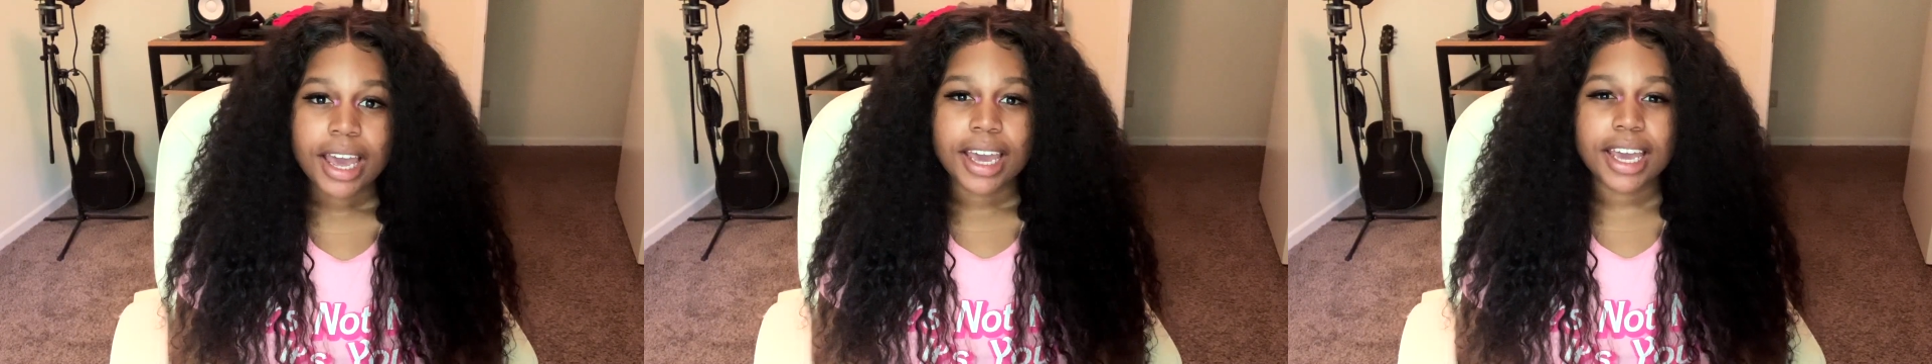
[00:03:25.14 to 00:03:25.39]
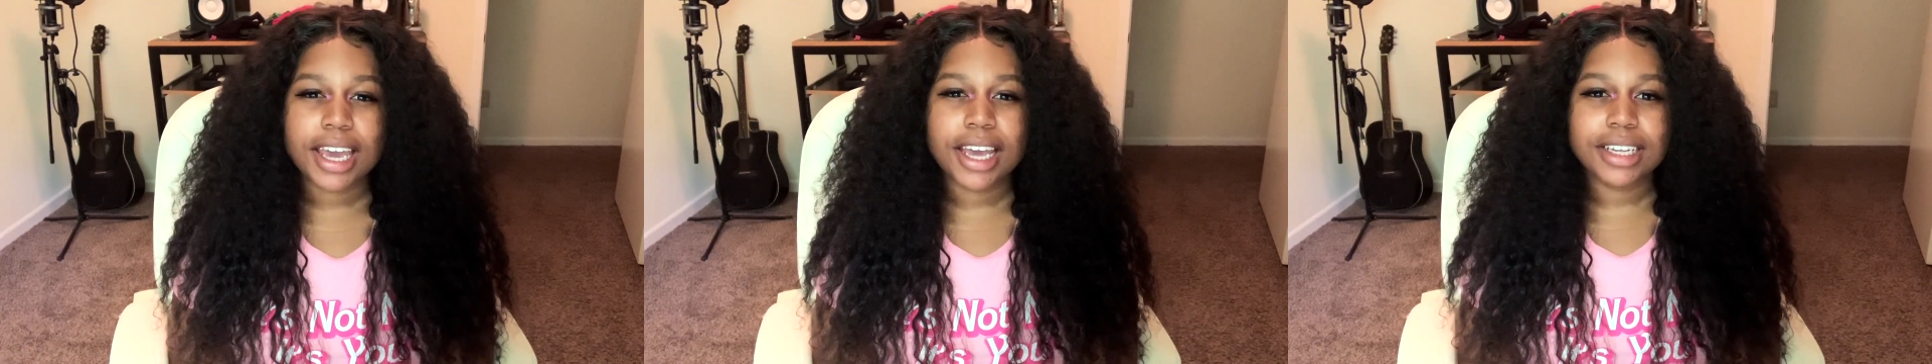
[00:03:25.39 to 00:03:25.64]

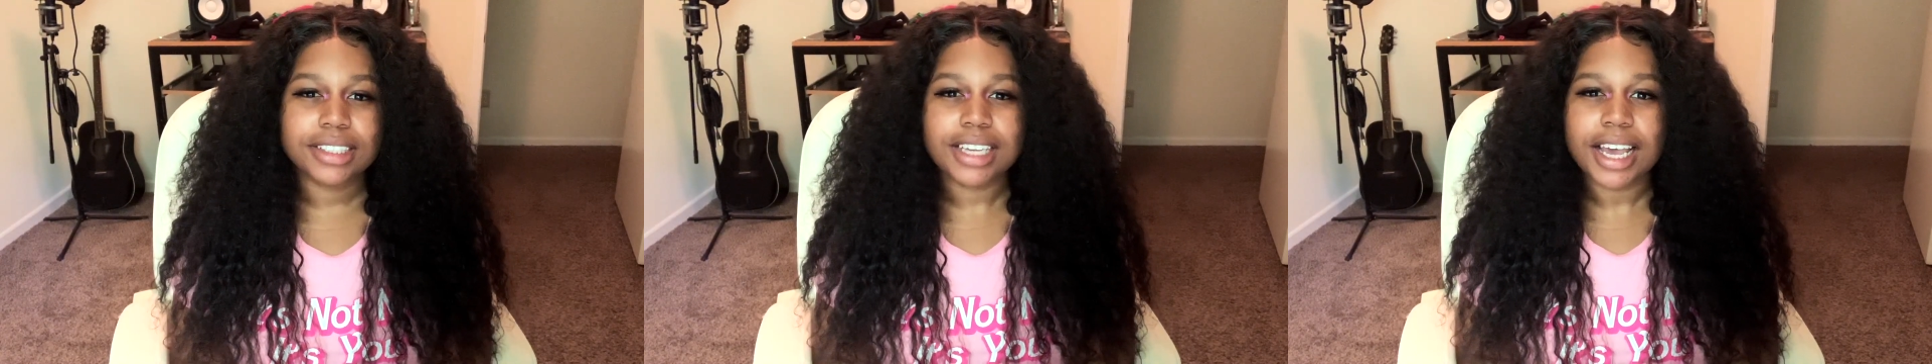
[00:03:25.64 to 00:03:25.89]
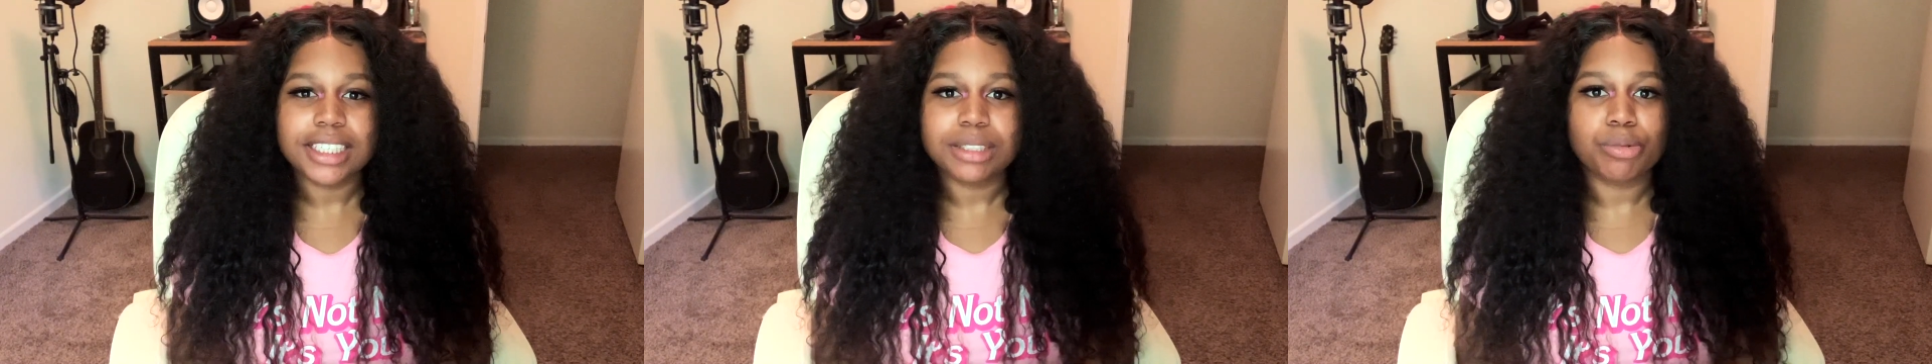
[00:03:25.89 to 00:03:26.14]
It
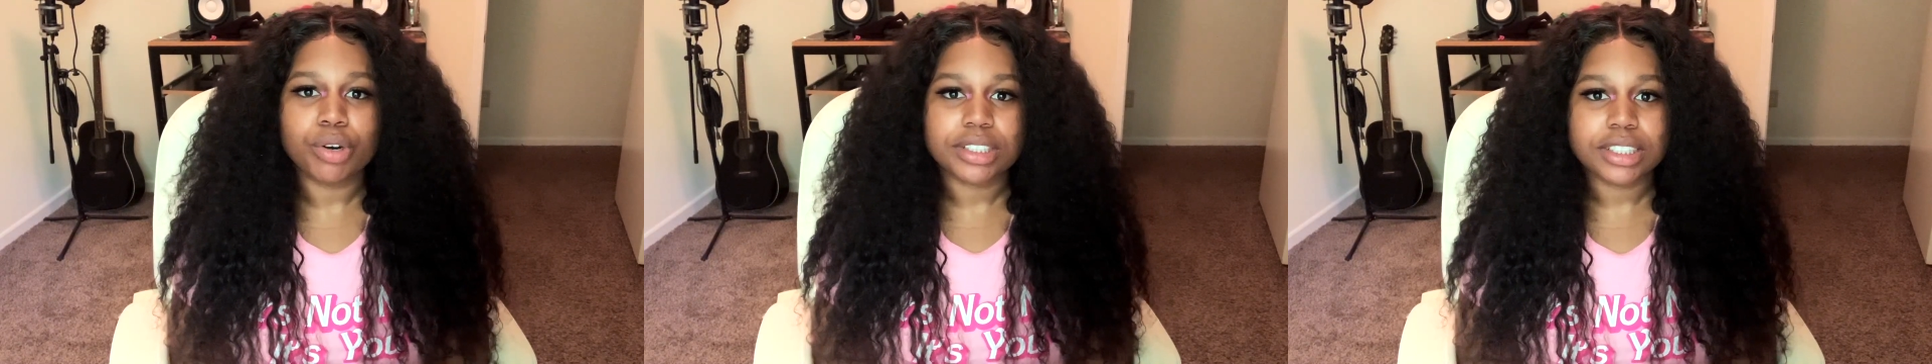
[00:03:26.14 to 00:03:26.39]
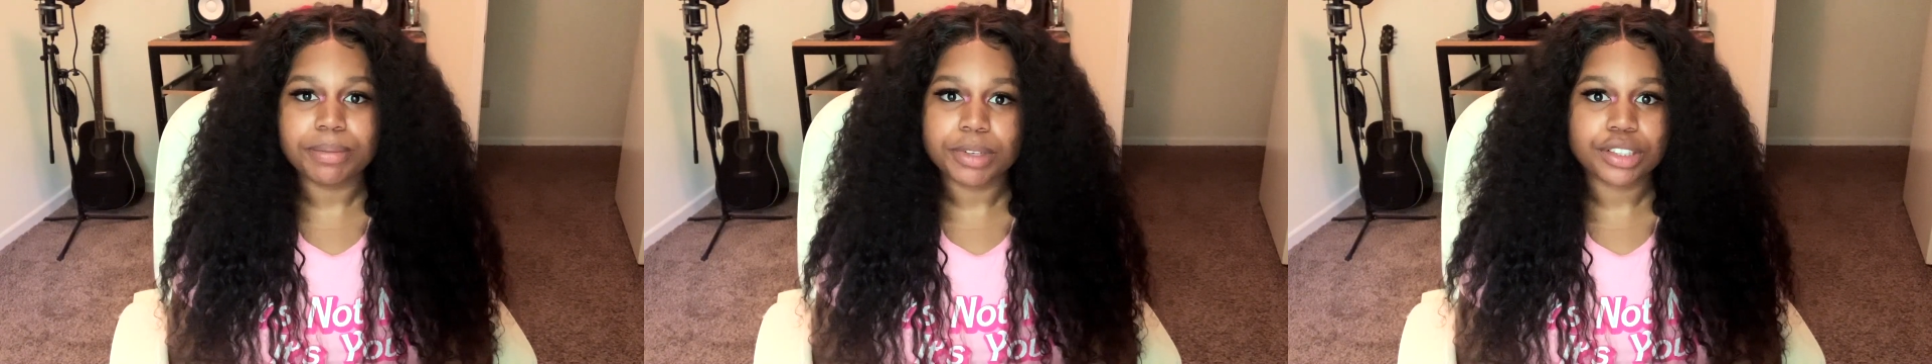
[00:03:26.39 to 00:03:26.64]
tastes more
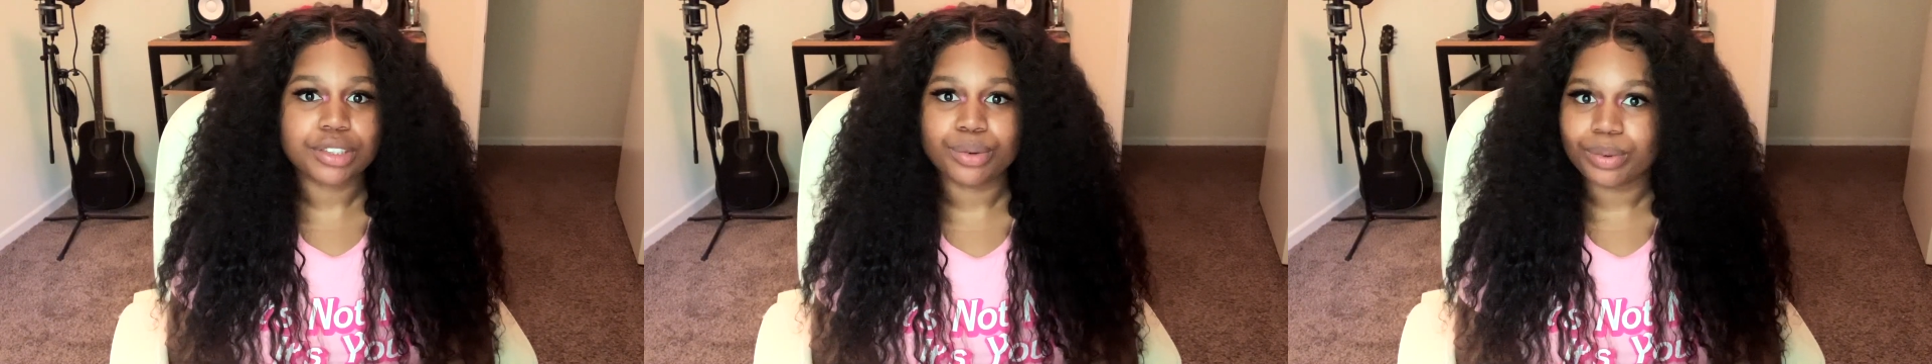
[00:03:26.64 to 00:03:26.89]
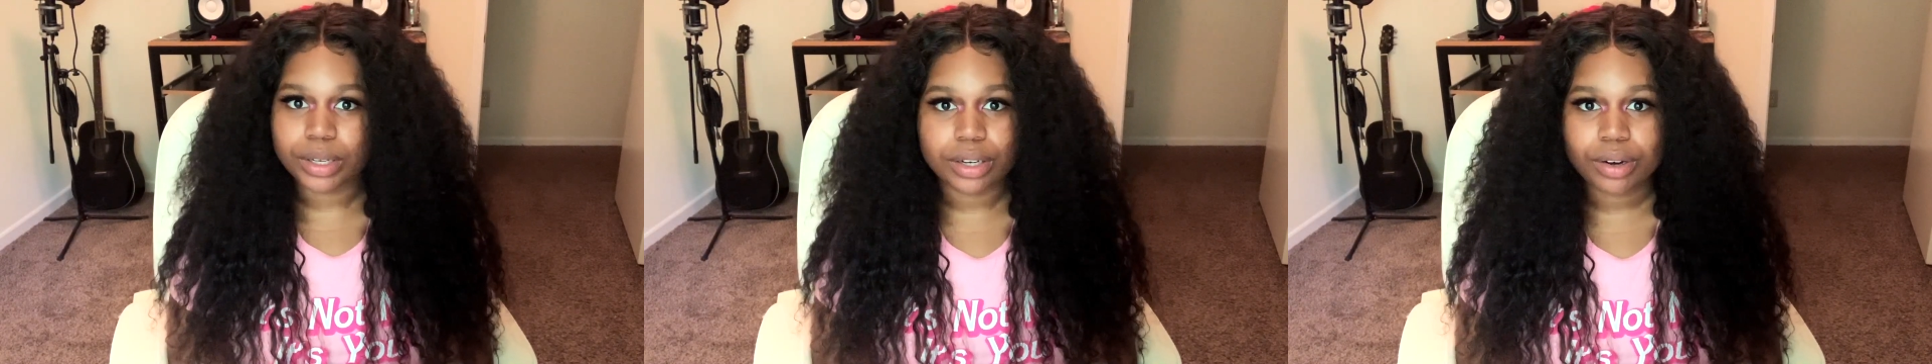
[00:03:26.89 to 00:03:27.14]
similar to
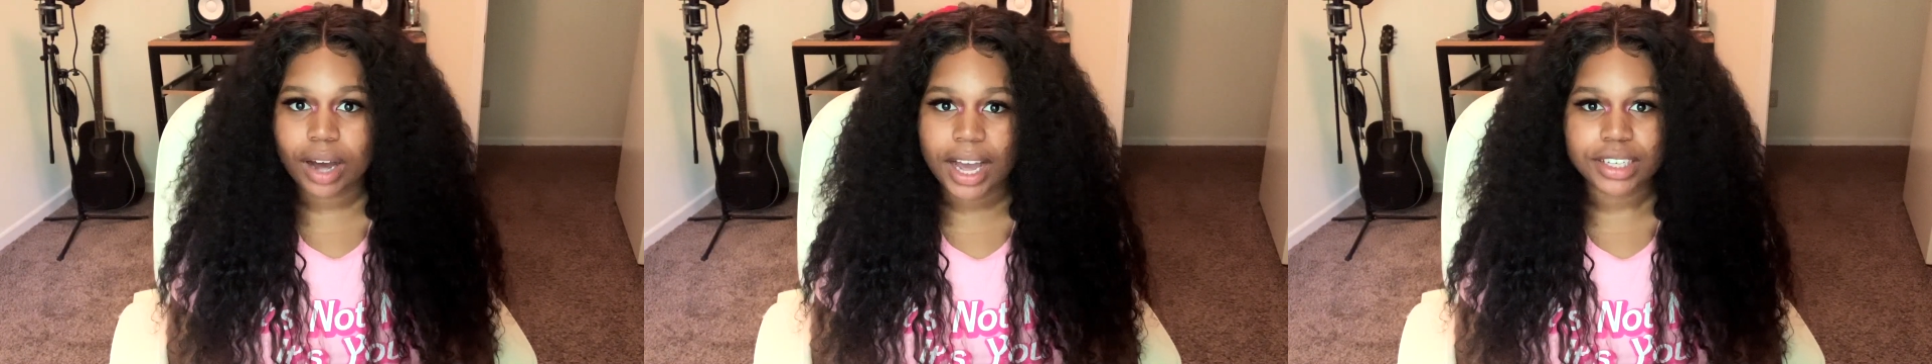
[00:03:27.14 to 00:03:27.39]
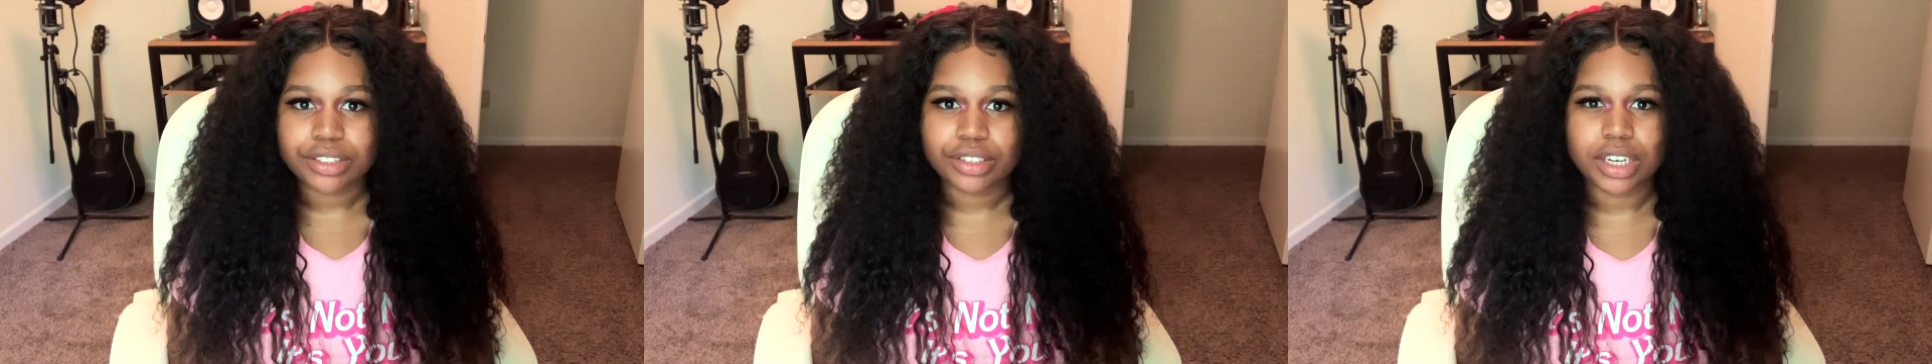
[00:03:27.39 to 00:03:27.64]
real
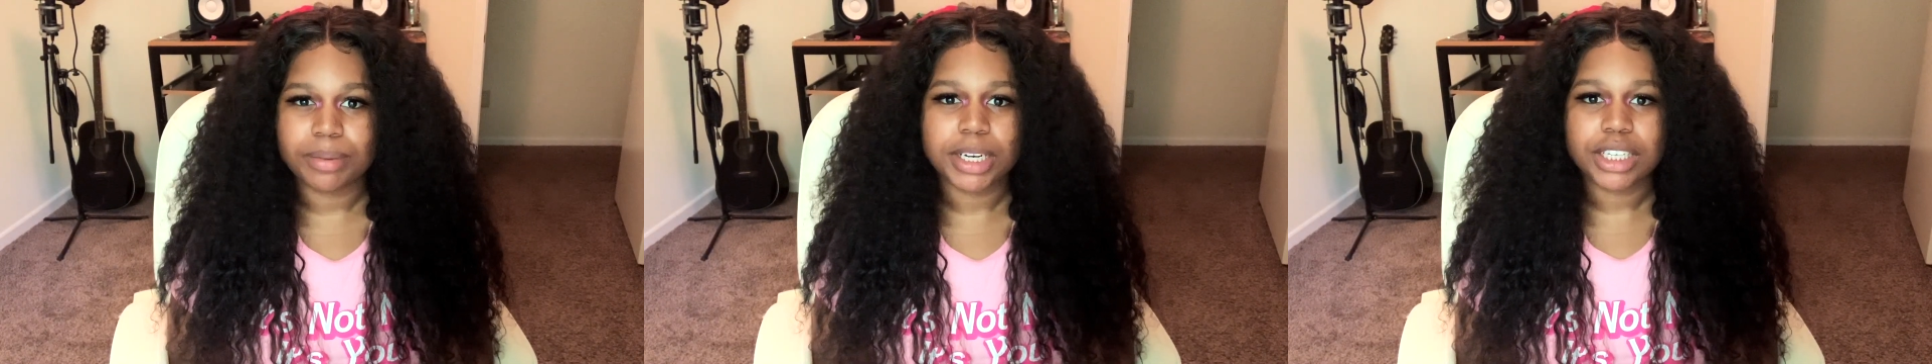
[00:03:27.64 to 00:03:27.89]
ice cream.